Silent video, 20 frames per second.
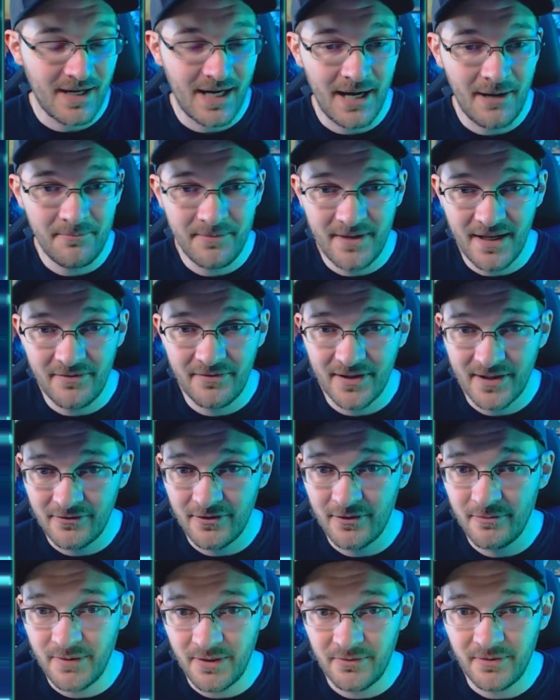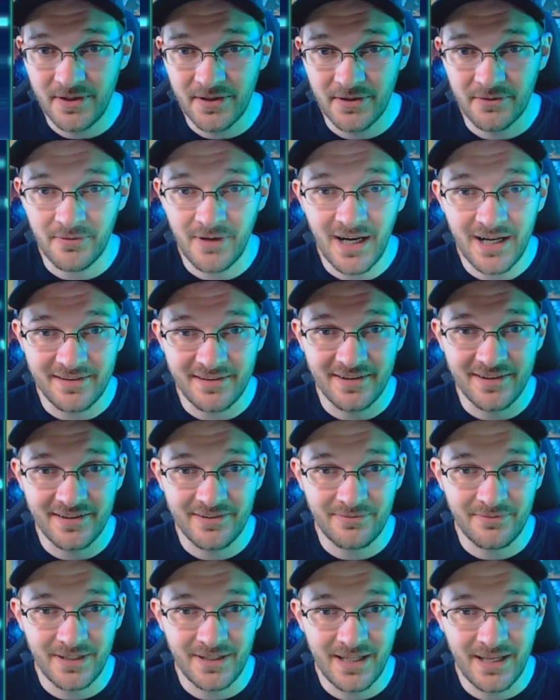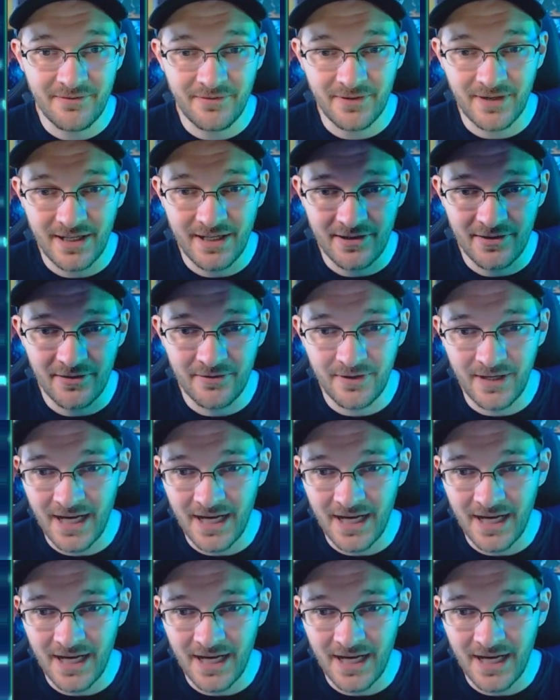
I definitely would be willing to rock this whenever I do